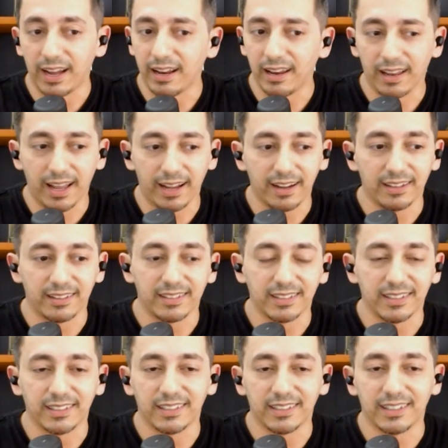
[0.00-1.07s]
I like it.
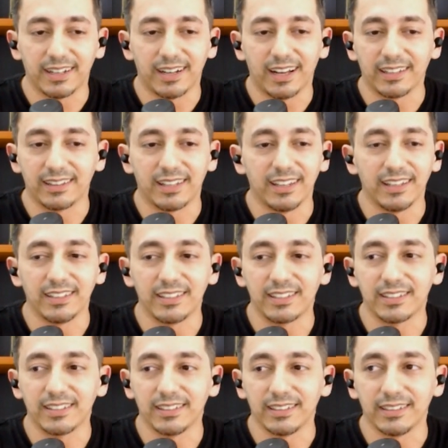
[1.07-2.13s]
I
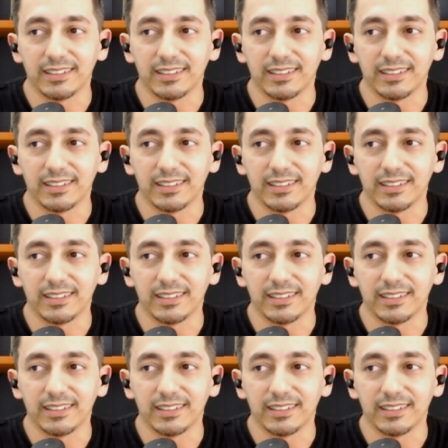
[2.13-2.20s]
taste